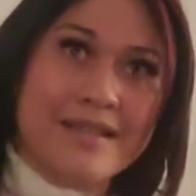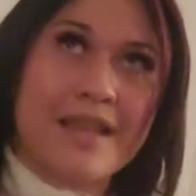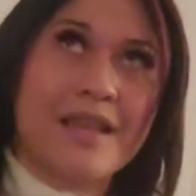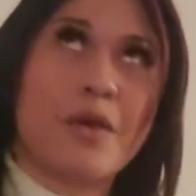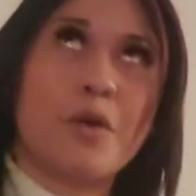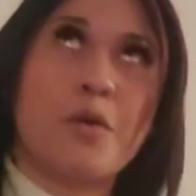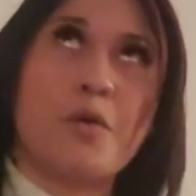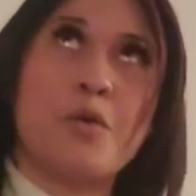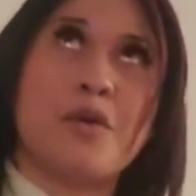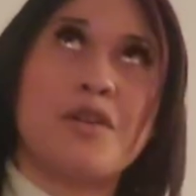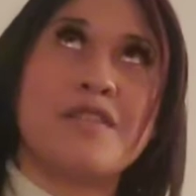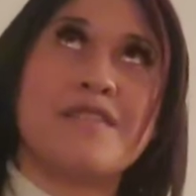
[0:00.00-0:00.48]

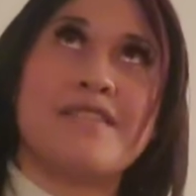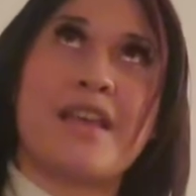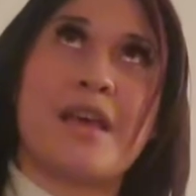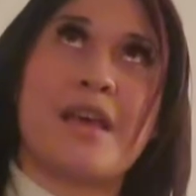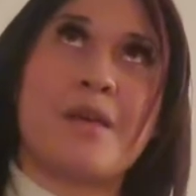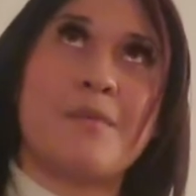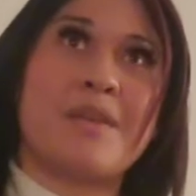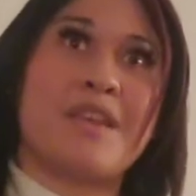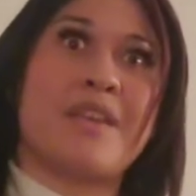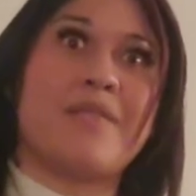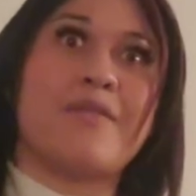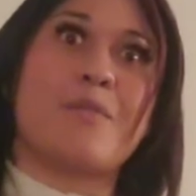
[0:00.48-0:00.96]
Like, who can
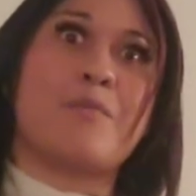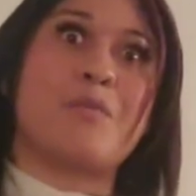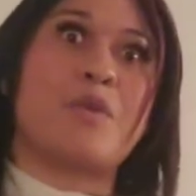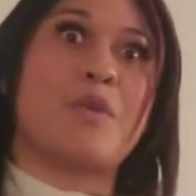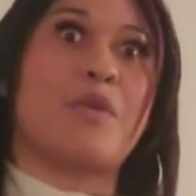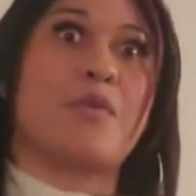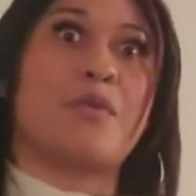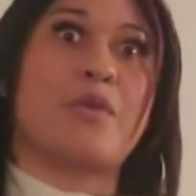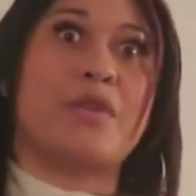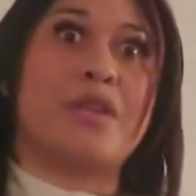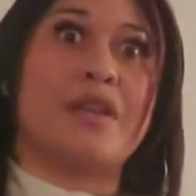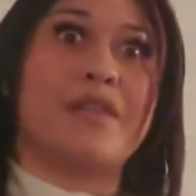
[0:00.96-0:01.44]
tell me of a
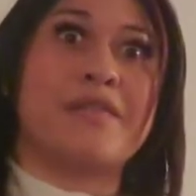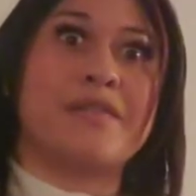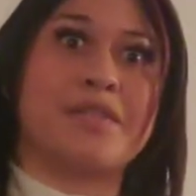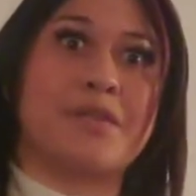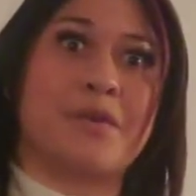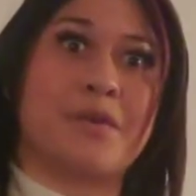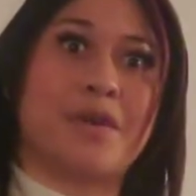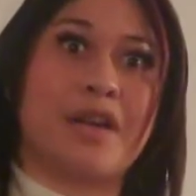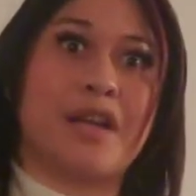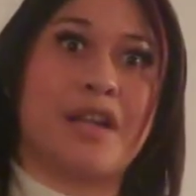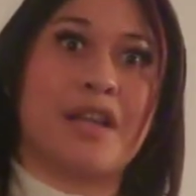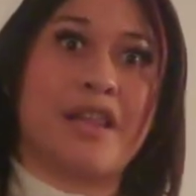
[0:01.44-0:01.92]
beautiful love
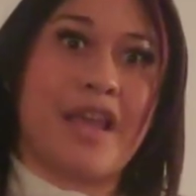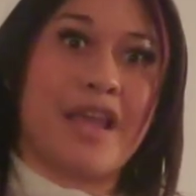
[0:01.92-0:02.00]
story?